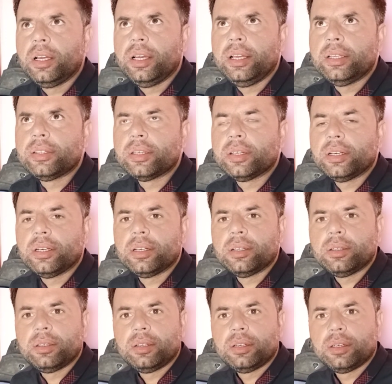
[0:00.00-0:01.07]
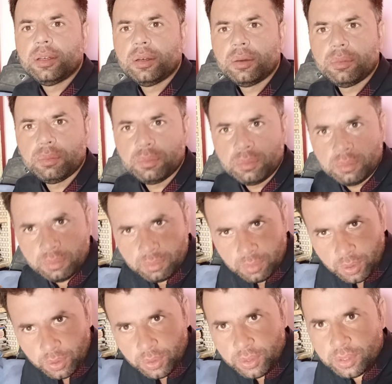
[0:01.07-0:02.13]
is
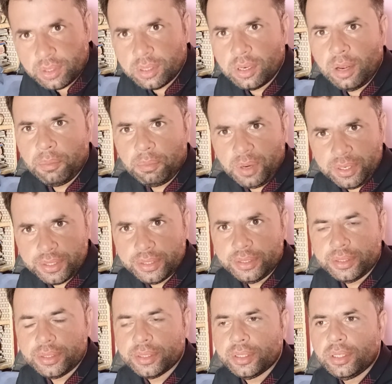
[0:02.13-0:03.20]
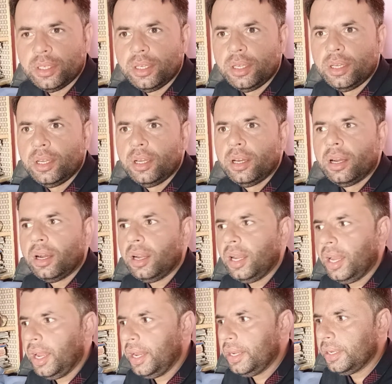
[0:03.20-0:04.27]
more important,
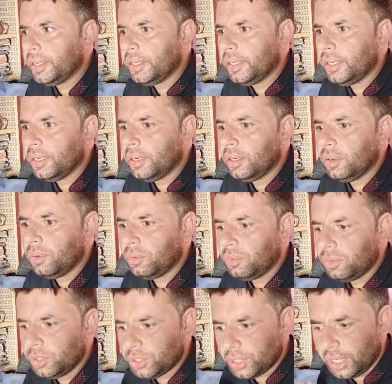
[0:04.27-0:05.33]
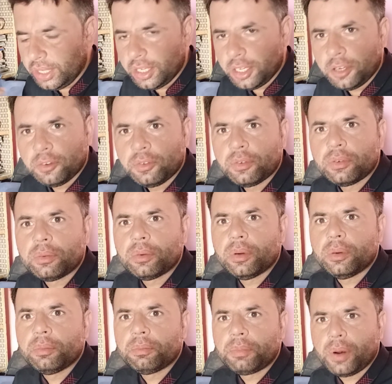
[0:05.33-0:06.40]
and which kind of
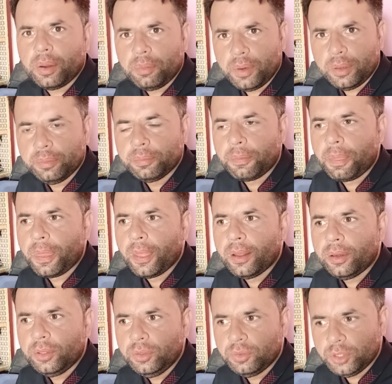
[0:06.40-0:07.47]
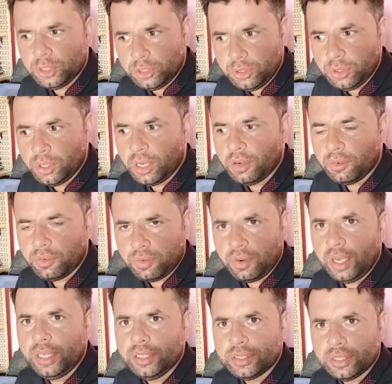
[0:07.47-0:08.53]
problem which you have
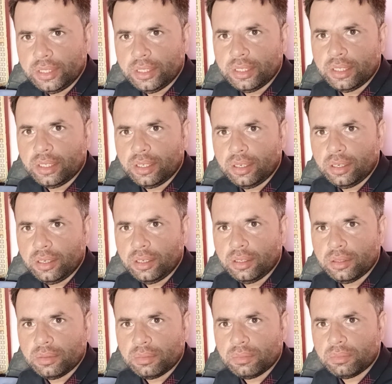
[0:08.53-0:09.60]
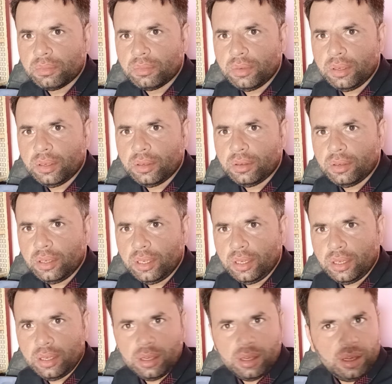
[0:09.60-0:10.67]
find in the
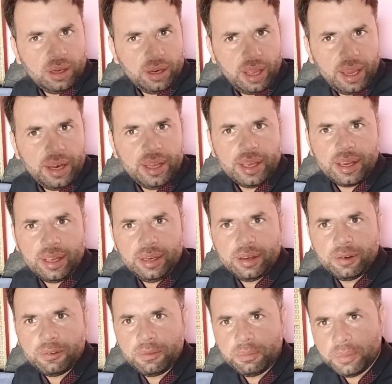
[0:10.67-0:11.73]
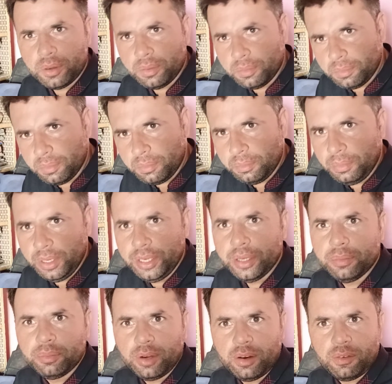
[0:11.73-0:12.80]
in any kind of
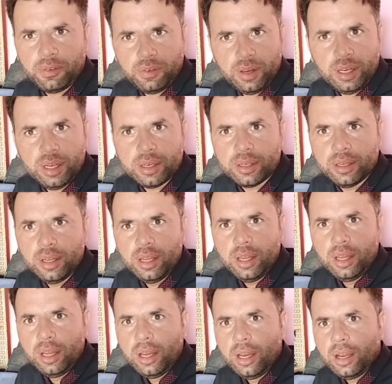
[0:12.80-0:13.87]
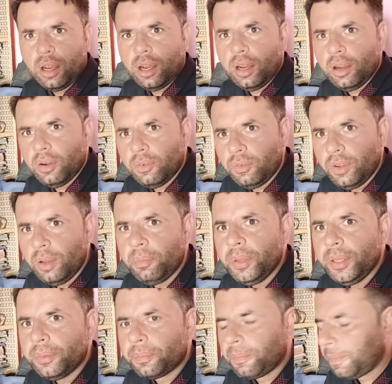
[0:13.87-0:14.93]
medium or field will
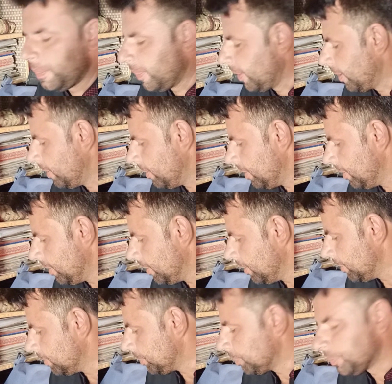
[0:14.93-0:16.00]
be the